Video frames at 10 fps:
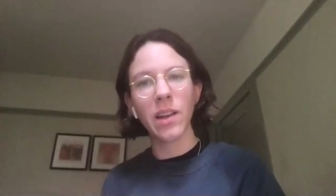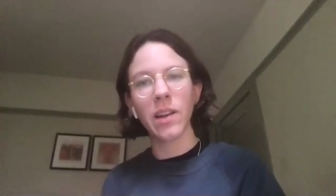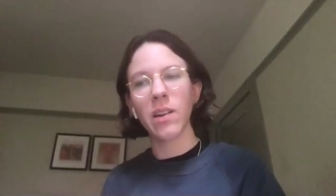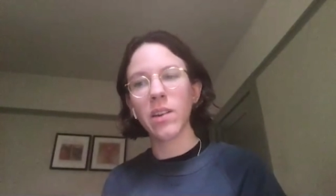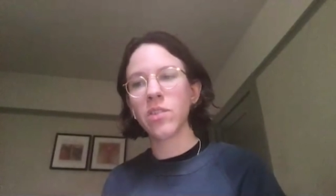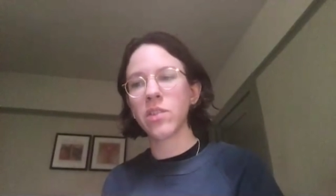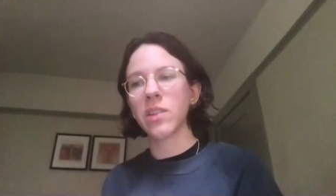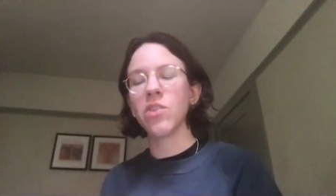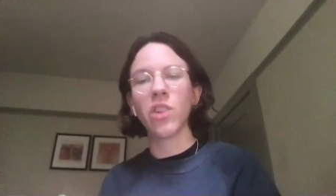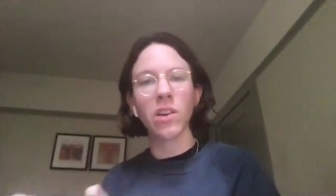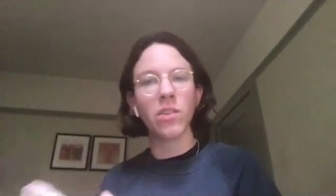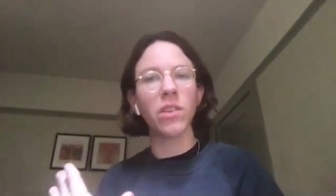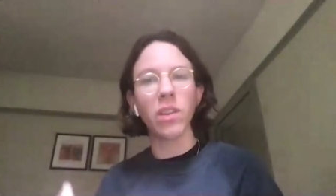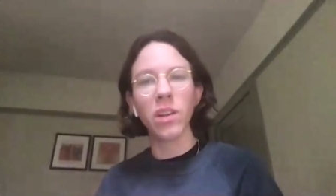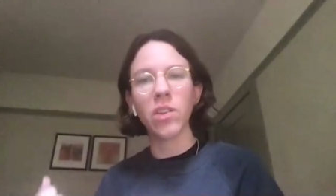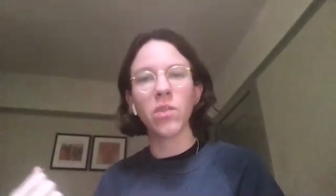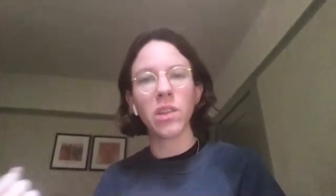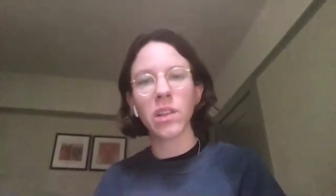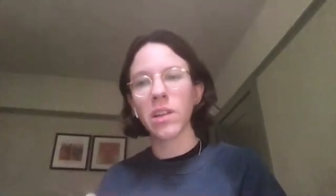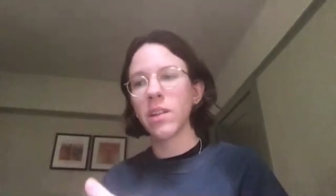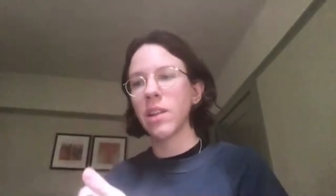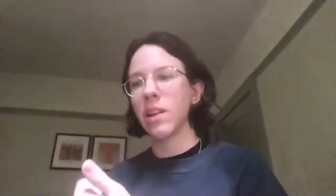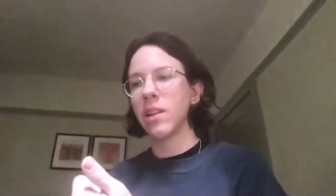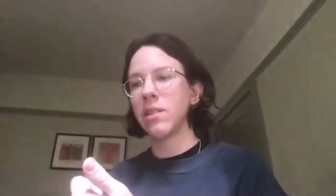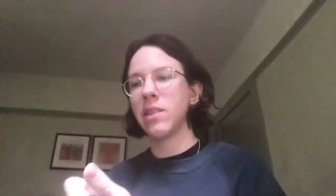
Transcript: and just in general a union that